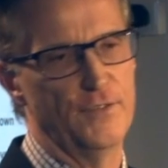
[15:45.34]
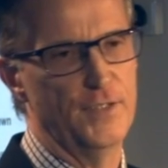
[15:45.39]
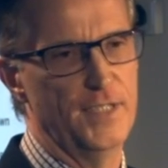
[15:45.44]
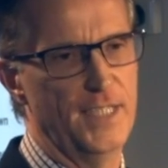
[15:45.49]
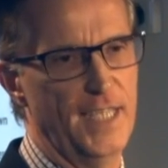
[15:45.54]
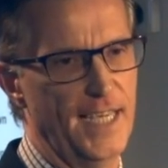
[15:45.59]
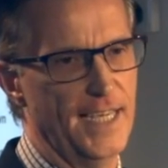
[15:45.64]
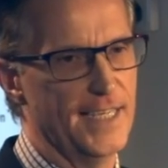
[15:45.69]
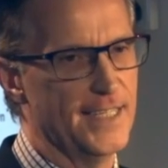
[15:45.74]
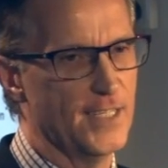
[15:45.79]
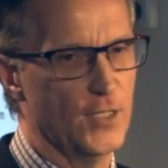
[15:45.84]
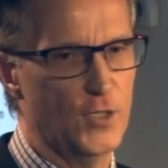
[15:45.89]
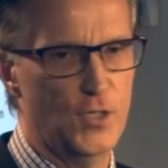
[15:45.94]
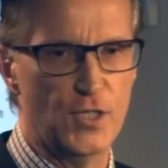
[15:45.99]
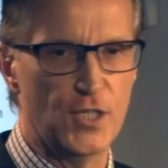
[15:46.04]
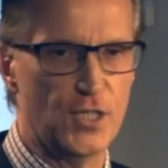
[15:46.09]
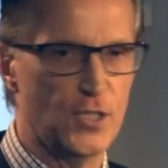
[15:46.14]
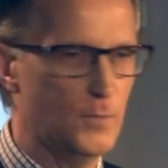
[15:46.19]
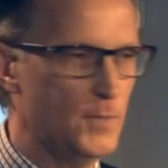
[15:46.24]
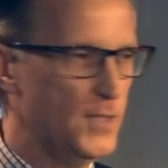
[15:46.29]
every day. So
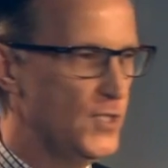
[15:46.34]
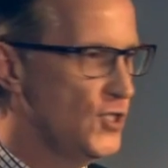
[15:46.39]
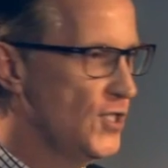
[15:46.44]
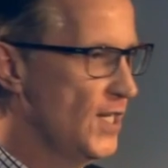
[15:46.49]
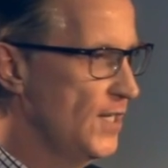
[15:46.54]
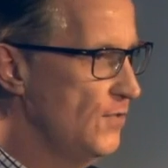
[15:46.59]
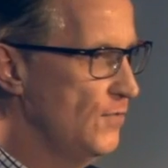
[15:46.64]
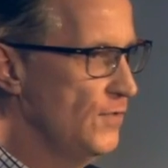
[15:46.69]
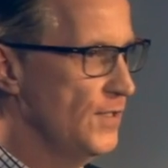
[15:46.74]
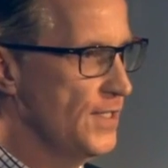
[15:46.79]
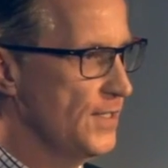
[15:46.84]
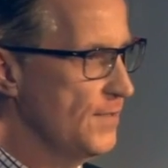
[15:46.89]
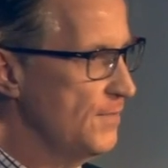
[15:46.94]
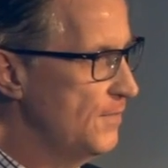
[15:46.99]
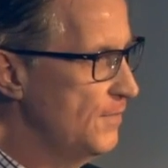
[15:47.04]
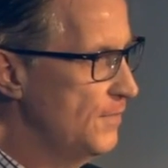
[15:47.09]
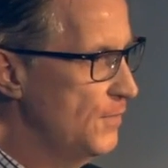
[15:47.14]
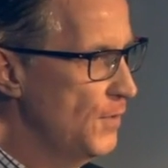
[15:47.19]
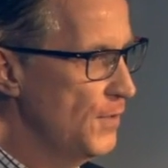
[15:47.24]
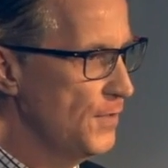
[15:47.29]
you can be generous
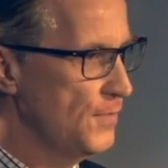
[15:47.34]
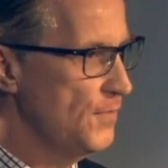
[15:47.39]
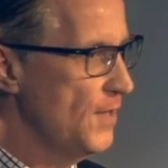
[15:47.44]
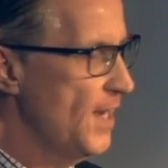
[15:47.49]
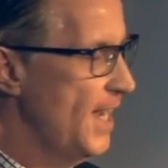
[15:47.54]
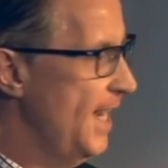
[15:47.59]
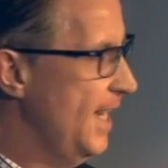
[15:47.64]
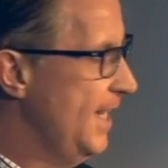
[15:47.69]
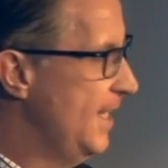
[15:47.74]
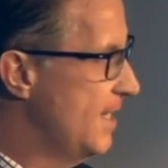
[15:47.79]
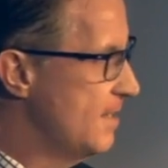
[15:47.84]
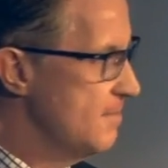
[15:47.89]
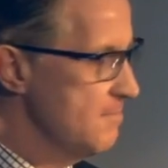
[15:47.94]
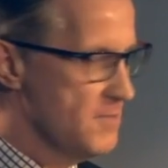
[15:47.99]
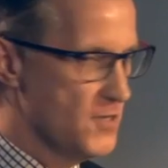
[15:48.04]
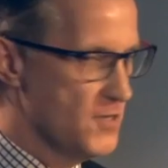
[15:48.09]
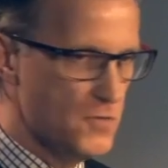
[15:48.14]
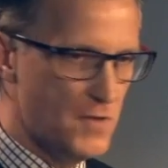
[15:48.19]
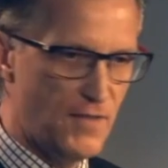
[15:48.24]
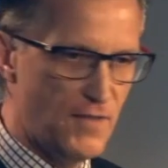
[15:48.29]
and forthright
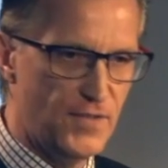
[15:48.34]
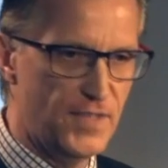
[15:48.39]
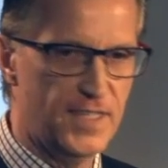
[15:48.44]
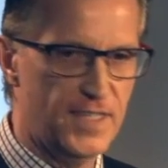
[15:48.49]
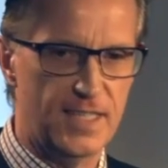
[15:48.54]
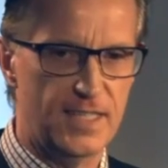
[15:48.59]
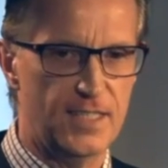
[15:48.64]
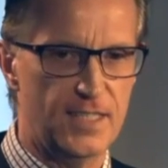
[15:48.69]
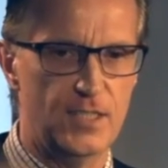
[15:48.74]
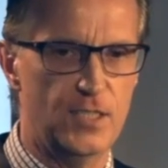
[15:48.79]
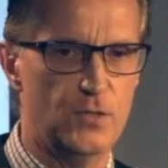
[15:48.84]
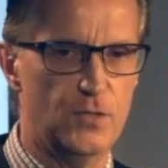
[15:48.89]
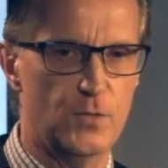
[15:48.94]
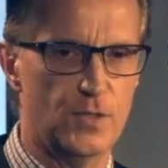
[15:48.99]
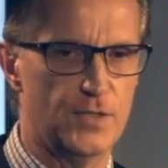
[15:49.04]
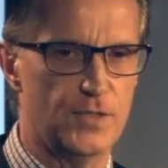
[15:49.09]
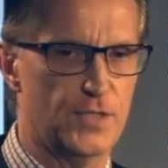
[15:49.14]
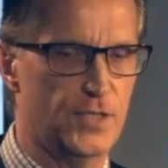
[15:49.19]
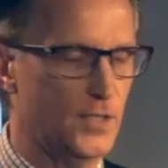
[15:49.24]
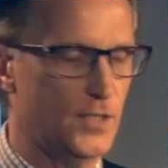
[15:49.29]
and do everything that you
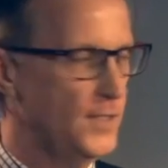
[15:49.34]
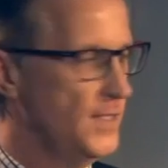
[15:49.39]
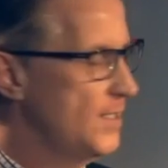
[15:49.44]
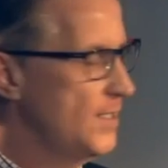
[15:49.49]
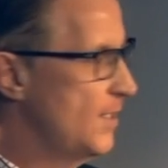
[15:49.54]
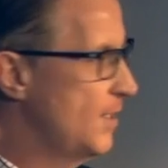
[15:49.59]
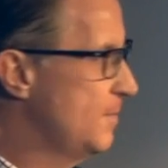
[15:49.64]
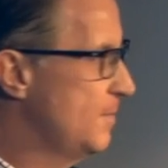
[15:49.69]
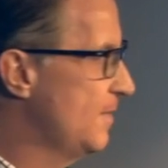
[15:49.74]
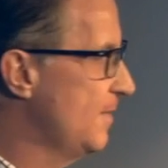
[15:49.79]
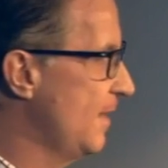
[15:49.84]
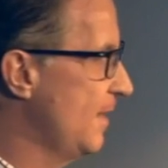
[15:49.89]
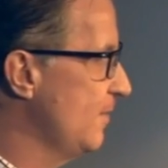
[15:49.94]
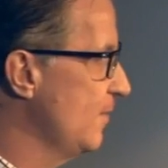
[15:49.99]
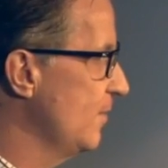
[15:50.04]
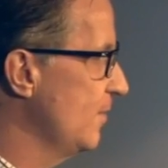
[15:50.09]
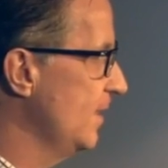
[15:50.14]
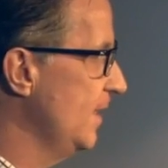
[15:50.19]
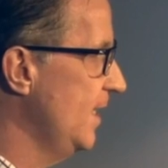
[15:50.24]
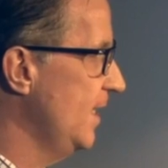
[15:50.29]
want to do in terms of
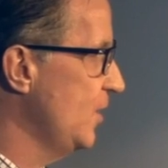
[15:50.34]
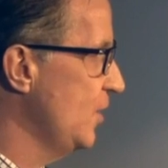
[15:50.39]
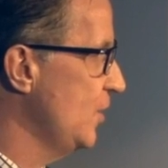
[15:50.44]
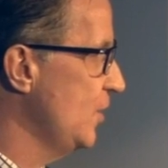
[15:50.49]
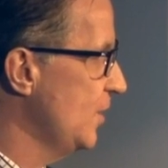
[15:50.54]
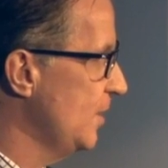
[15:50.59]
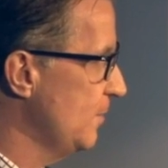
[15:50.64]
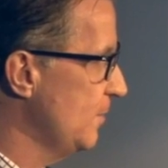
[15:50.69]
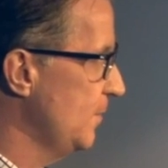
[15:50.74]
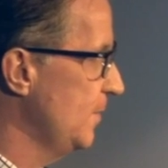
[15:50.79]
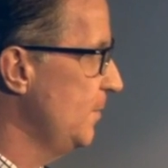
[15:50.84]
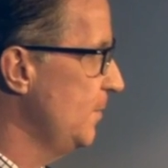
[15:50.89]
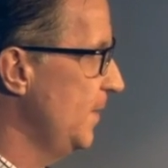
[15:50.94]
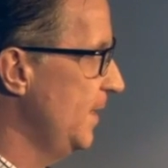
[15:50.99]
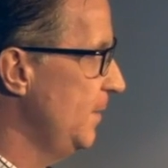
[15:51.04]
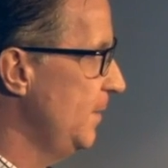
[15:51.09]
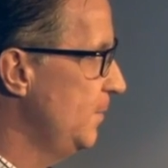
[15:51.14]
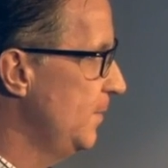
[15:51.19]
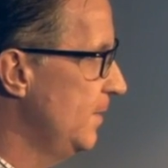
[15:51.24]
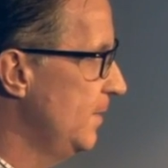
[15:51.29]
having relationships with
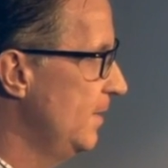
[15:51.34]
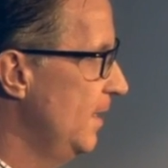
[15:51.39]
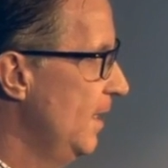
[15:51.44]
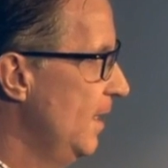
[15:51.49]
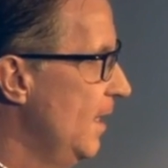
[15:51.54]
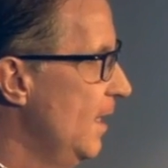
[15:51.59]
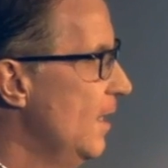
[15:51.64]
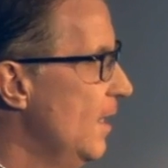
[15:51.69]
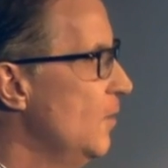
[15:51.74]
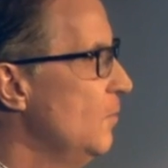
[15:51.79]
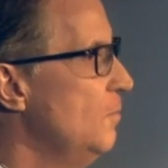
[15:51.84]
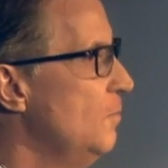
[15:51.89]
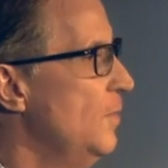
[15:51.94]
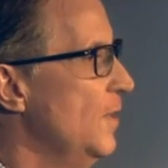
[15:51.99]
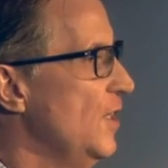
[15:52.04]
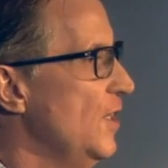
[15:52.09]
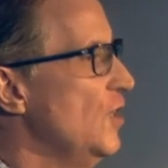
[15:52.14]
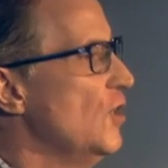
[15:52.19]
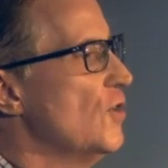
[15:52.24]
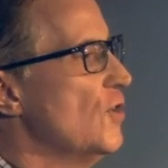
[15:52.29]
people,
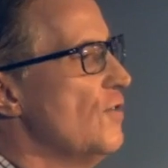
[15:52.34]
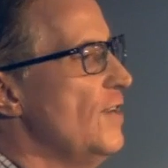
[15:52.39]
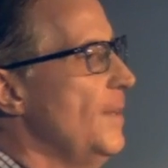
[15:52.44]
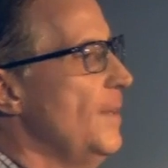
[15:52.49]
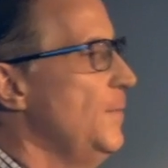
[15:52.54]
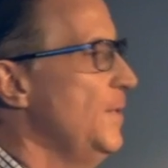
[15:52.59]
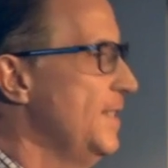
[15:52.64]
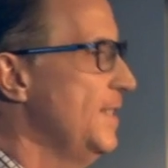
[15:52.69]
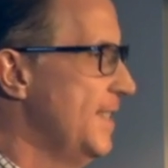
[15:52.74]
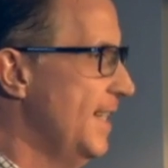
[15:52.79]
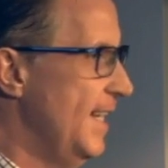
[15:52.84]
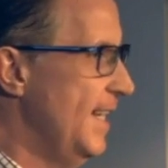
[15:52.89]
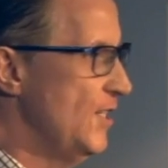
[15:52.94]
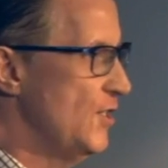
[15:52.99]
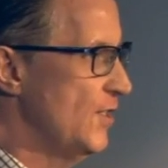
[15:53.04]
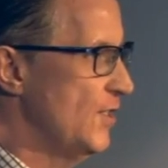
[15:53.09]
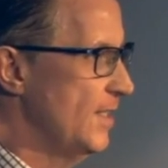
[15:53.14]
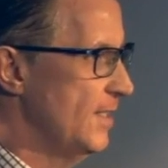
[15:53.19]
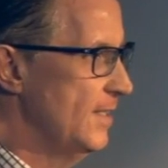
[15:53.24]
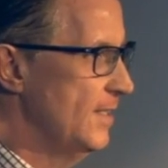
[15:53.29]
but your
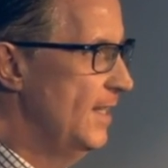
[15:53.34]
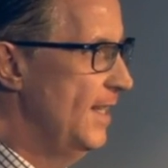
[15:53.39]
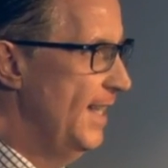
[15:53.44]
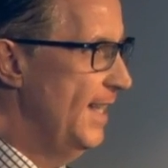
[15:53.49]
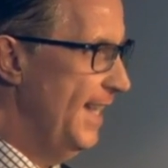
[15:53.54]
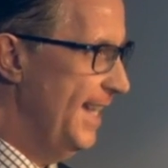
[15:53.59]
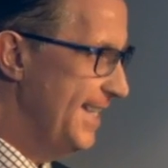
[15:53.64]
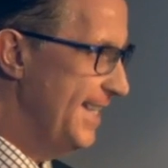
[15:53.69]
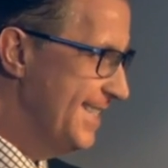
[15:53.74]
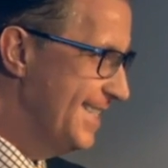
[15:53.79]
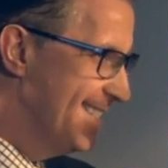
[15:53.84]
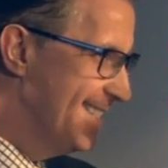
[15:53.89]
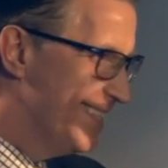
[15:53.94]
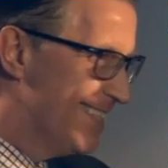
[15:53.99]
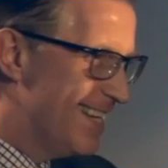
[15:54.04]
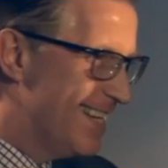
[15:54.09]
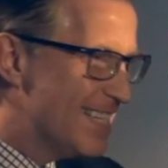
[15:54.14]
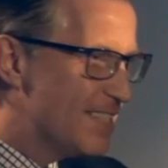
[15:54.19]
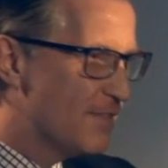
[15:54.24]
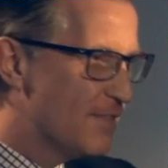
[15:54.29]
reputation
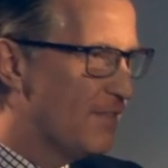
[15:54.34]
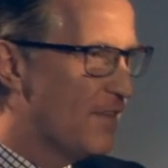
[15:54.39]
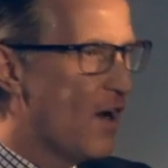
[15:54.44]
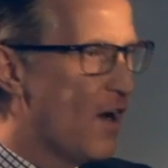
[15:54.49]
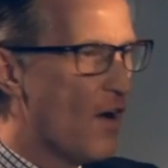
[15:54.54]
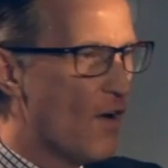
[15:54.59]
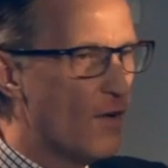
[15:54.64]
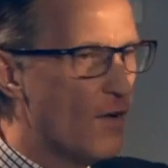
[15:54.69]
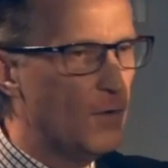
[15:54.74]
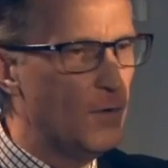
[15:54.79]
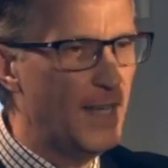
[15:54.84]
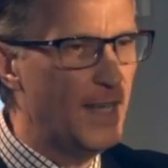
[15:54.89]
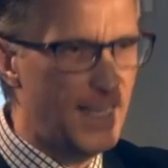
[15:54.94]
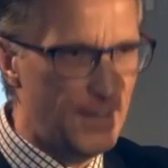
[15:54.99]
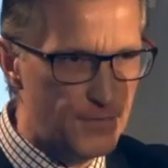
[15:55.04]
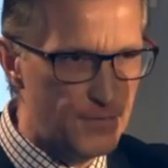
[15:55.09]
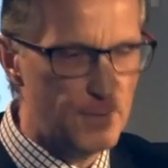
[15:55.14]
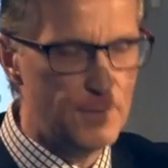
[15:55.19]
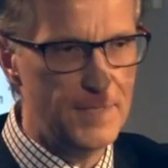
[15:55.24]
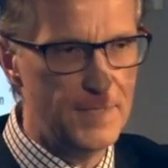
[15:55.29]
is this far
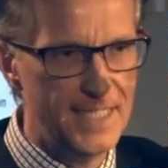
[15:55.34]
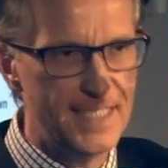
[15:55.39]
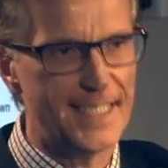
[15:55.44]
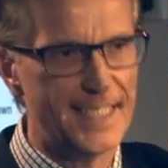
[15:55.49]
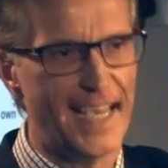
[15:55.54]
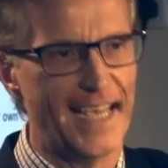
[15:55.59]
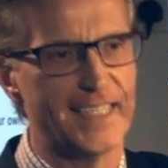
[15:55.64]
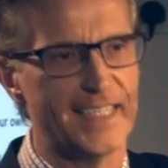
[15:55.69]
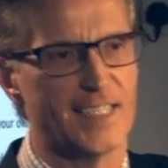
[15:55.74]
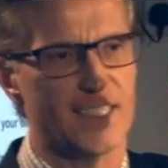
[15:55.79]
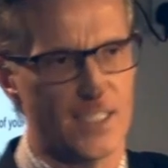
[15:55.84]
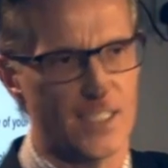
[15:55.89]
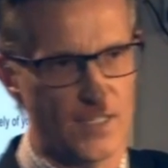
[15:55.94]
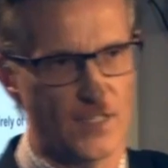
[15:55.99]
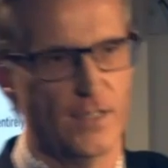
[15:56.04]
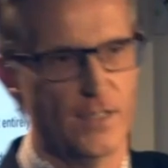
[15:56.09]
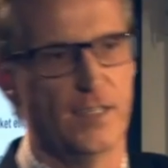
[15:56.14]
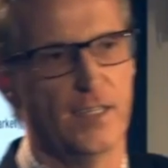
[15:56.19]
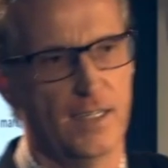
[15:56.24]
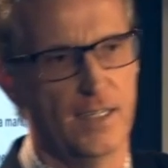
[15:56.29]
away from
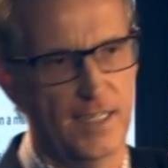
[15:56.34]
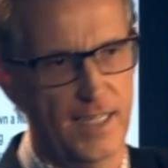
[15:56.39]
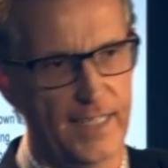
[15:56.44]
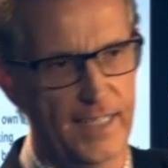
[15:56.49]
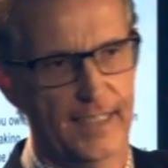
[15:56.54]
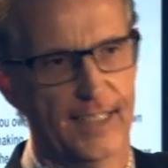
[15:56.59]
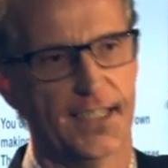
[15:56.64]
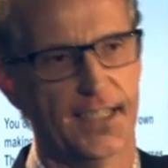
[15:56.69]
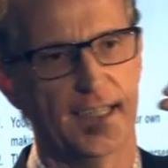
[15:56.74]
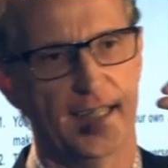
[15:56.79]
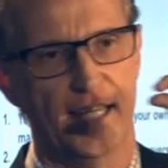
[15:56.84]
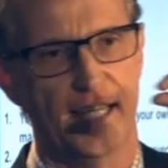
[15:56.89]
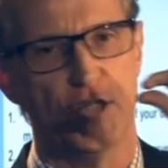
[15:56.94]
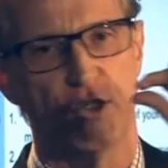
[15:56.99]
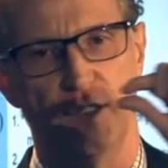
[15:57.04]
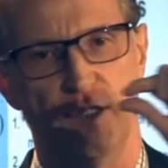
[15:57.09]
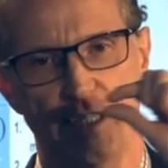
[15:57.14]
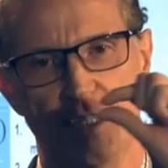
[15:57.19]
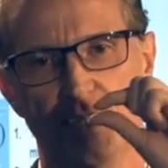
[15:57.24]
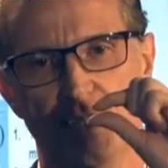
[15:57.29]
disaster in the
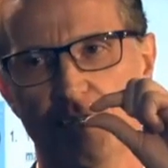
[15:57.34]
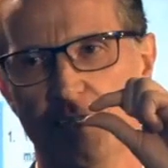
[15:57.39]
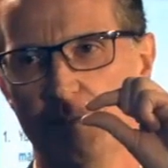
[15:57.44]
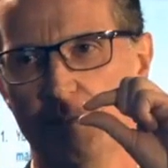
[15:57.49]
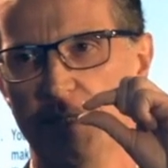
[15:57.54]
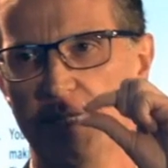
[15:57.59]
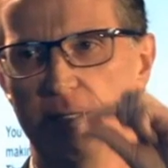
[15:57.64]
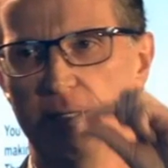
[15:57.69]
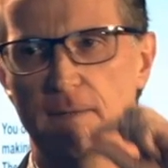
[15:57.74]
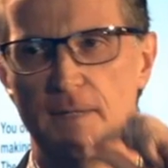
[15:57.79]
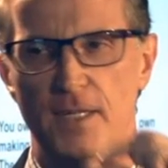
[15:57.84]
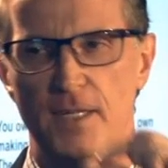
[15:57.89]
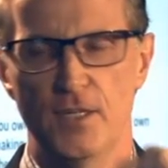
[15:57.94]
connection economy.